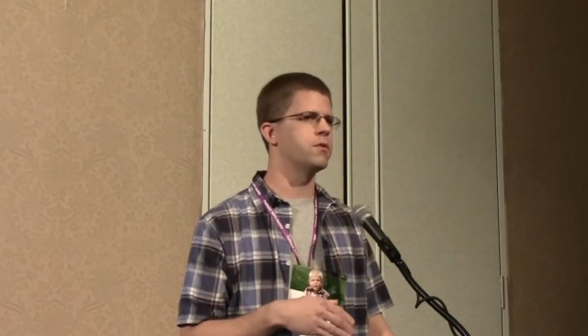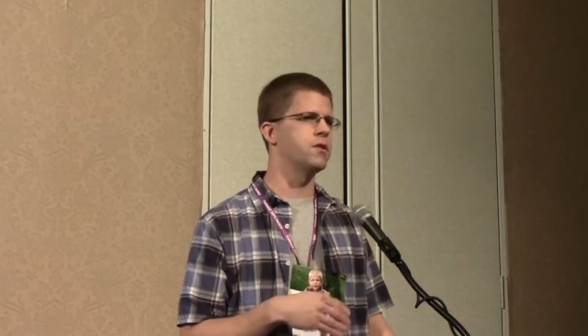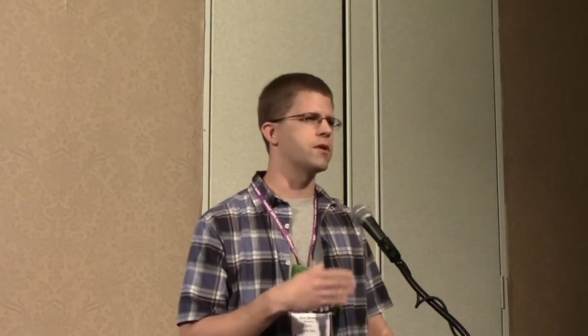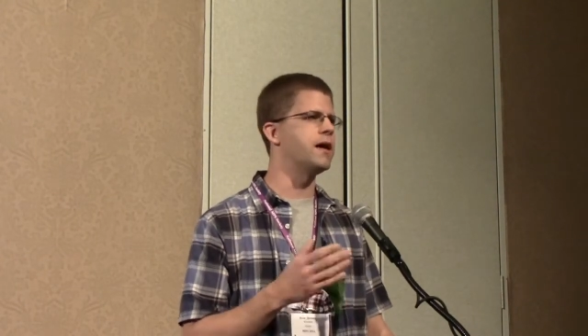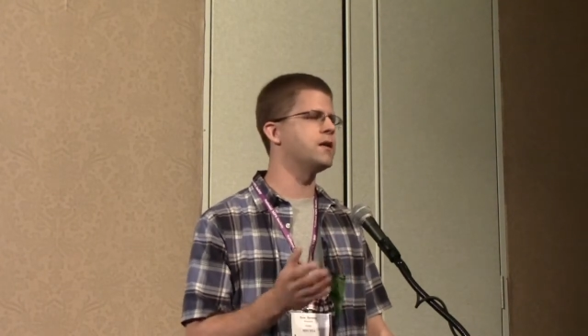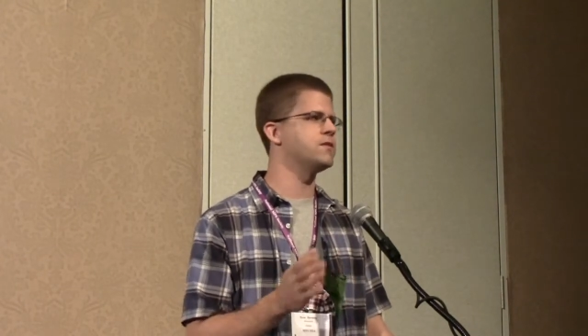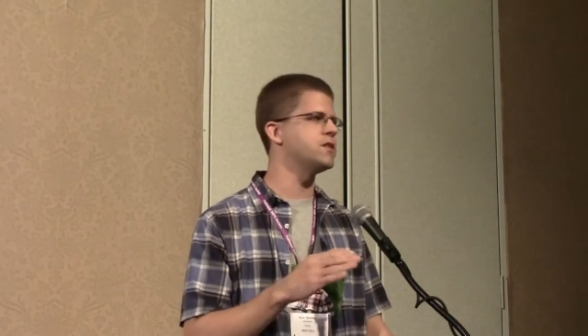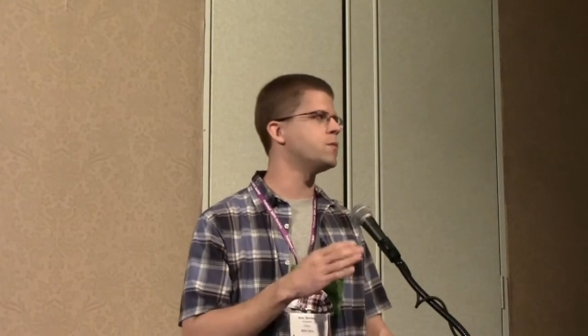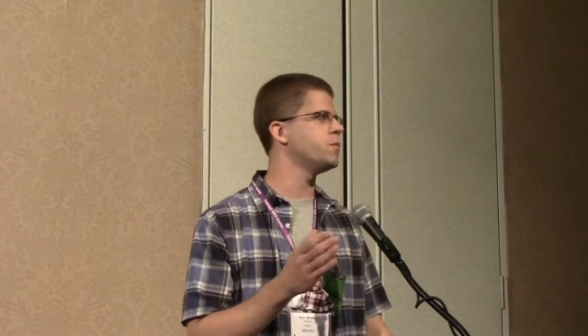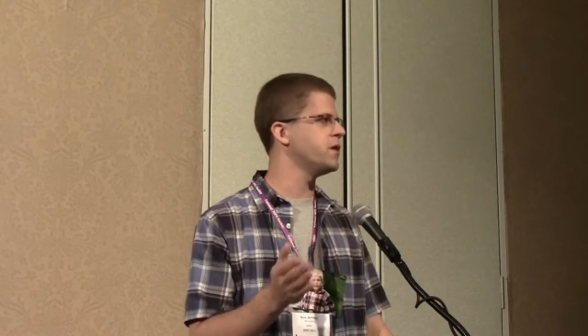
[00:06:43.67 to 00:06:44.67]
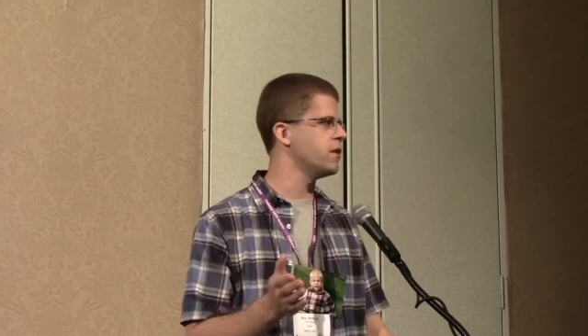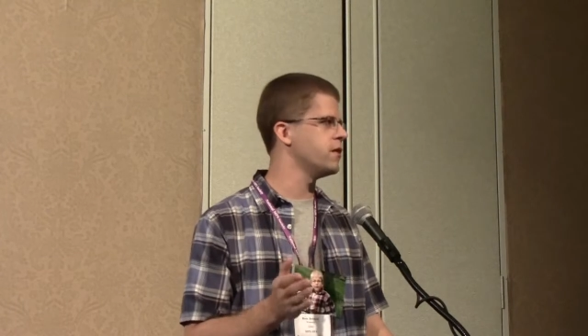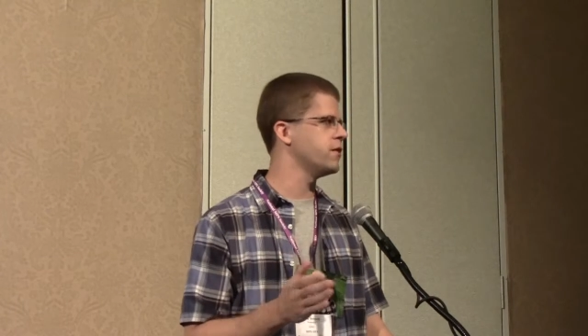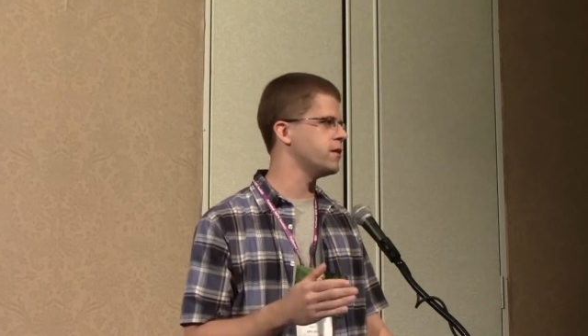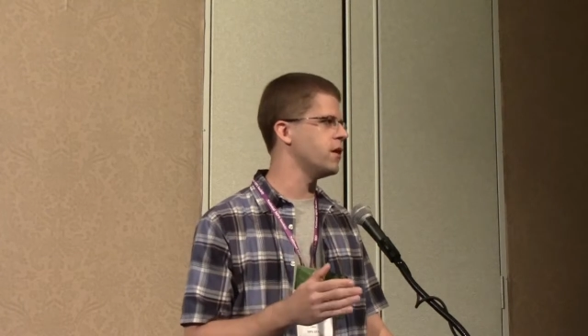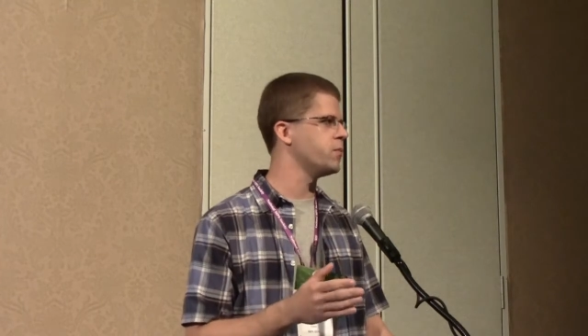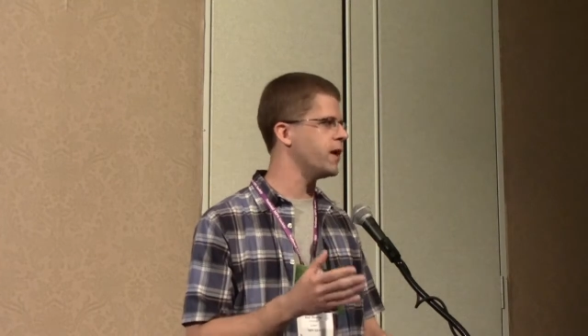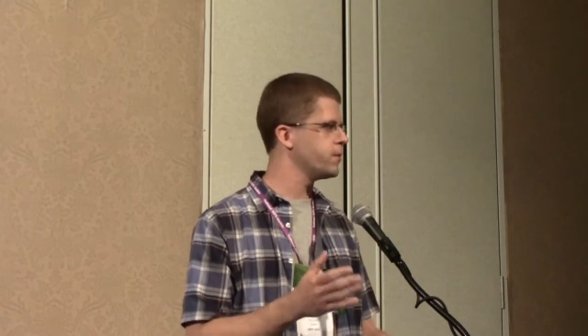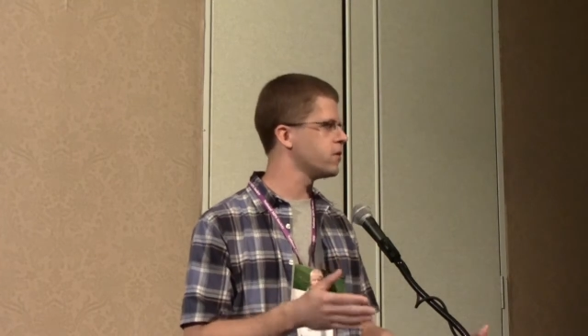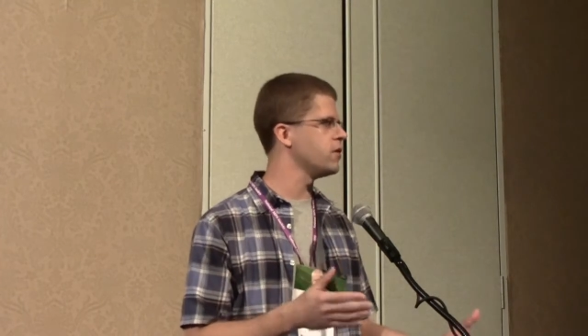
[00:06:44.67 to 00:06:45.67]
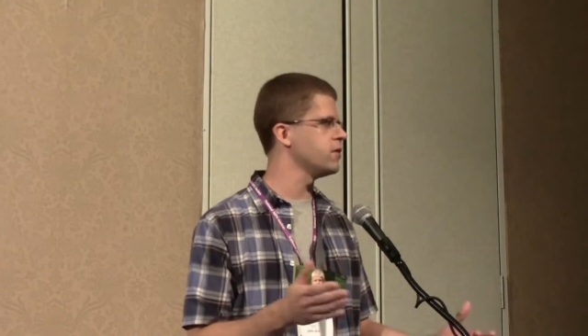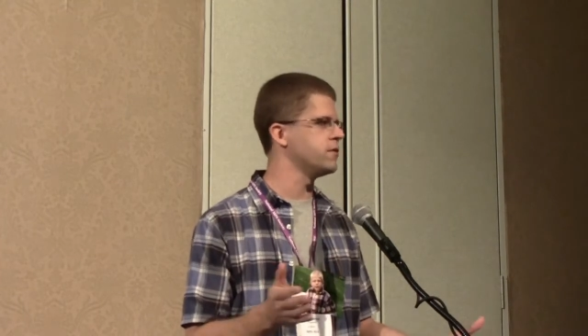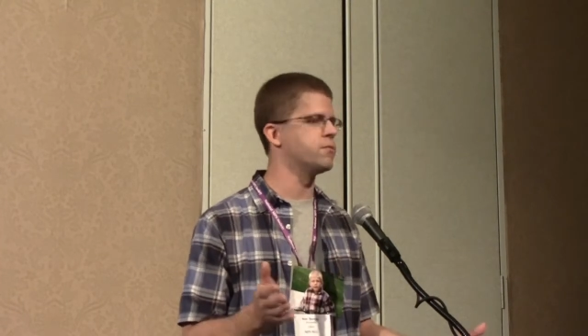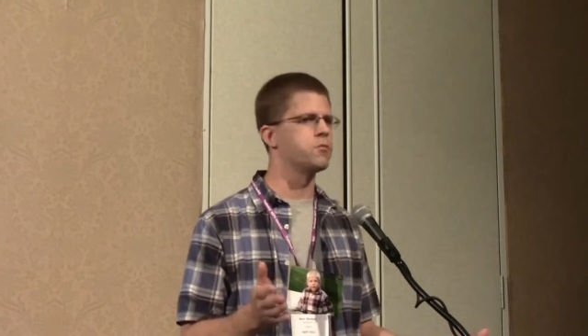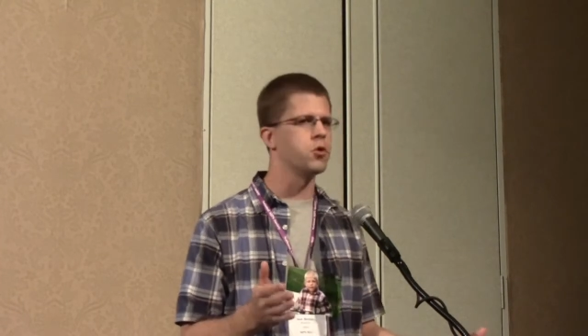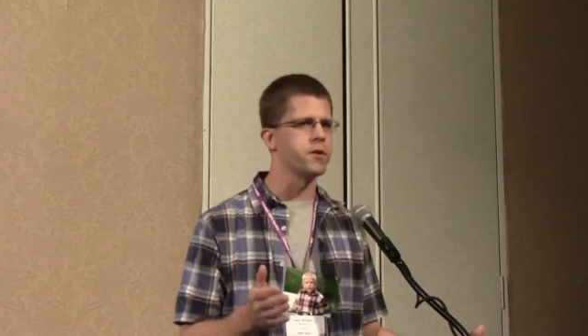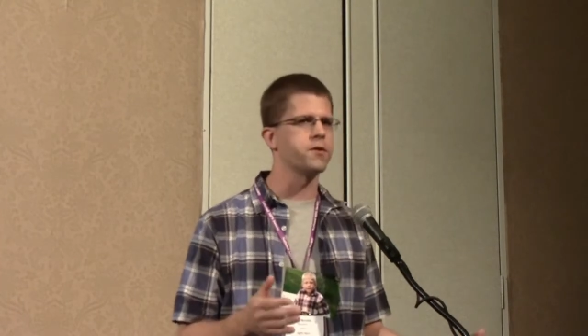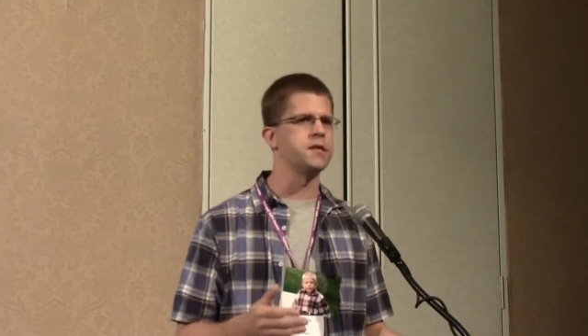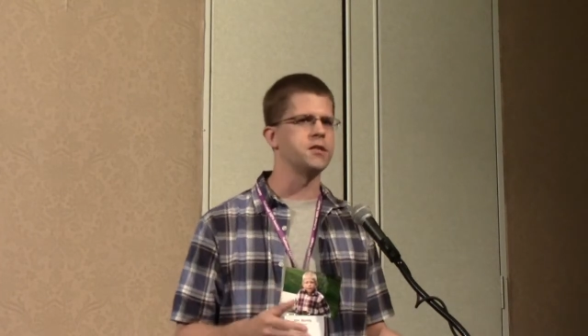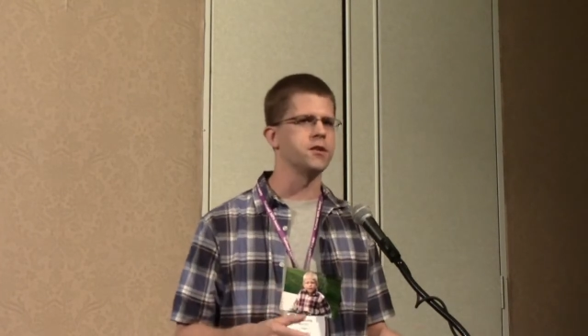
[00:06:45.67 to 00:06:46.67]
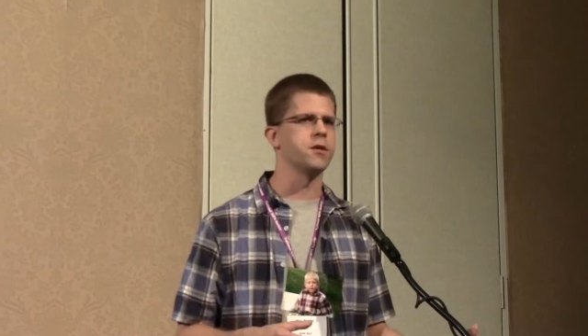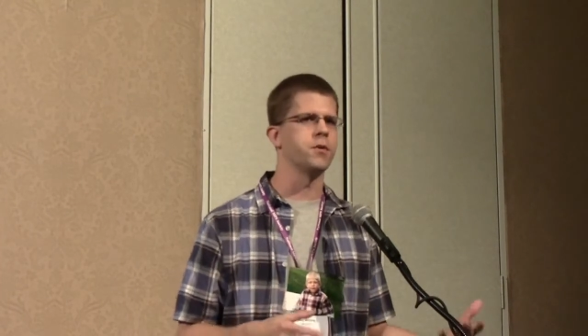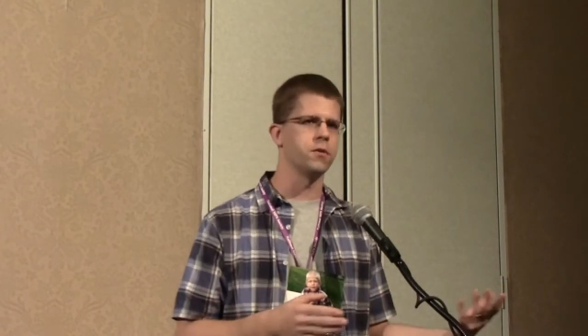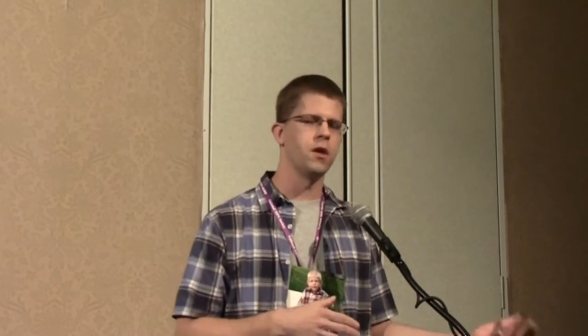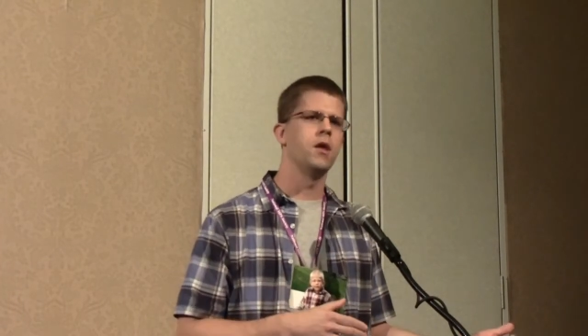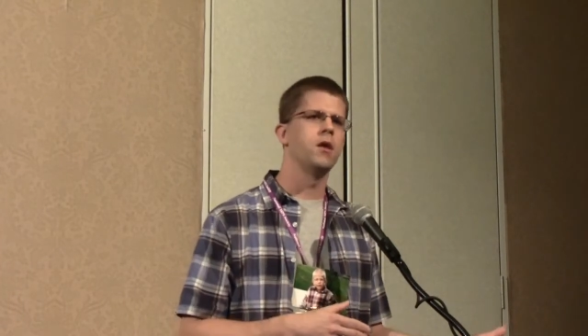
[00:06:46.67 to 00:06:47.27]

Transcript: you know, Collins seemed to meet all the, on paper, all the enrollment criteria, but